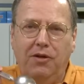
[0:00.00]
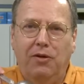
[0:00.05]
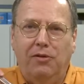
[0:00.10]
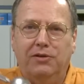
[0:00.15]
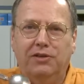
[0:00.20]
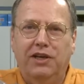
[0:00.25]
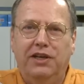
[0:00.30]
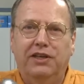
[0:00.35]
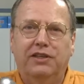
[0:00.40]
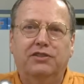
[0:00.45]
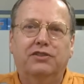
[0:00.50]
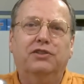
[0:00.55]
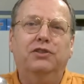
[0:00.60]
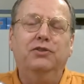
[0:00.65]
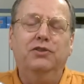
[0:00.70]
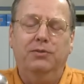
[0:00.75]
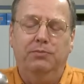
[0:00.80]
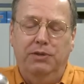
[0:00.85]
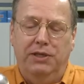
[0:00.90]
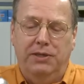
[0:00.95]
Okay,
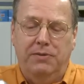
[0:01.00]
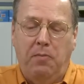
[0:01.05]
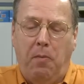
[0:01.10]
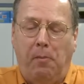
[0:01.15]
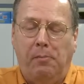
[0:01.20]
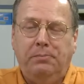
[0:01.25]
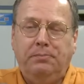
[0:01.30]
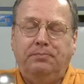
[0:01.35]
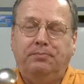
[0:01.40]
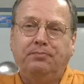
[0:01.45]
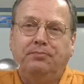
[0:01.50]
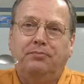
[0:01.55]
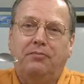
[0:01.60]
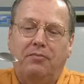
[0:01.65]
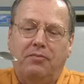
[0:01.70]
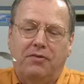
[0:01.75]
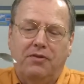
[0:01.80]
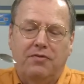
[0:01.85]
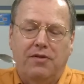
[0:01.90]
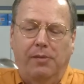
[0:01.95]
excuse me.
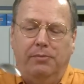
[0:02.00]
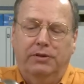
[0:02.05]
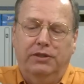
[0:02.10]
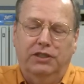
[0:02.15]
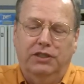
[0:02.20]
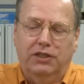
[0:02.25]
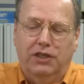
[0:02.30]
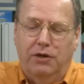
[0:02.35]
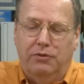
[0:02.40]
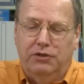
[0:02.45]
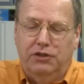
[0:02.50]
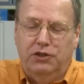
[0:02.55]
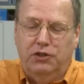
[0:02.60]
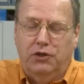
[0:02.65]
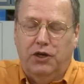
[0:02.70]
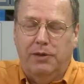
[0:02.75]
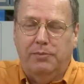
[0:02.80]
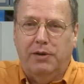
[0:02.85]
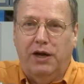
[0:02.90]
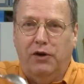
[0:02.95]
I'm going to go
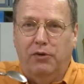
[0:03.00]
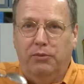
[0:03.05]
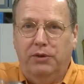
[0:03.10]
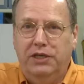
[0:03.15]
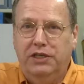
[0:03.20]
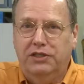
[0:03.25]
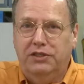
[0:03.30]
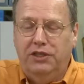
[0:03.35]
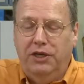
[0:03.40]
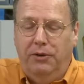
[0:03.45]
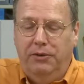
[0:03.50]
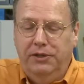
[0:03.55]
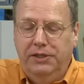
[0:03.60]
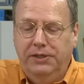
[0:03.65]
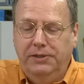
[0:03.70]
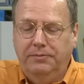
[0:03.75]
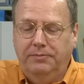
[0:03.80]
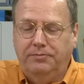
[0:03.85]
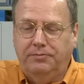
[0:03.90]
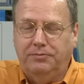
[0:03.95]
enjoy my
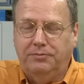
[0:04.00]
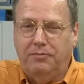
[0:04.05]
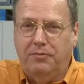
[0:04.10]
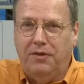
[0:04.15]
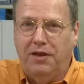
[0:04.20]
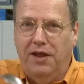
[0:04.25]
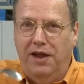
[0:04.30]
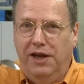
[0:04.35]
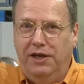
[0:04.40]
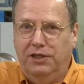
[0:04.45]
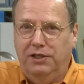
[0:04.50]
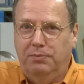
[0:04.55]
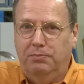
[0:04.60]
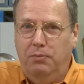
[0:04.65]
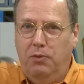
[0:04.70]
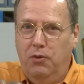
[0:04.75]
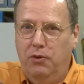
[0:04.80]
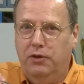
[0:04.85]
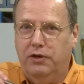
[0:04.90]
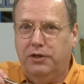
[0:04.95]
rigatoni and
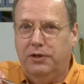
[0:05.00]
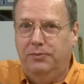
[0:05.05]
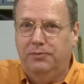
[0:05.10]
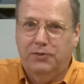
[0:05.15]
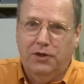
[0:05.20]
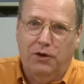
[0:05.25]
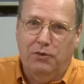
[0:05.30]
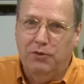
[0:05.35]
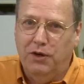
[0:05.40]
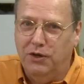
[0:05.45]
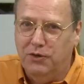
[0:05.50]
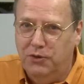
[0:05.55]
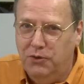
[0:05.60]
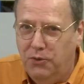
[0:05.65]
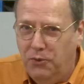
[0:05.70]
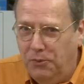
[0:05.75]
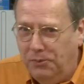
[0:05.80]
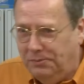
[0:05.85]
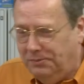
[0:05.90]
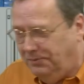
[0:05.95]
pork
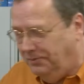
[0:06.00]
ragu.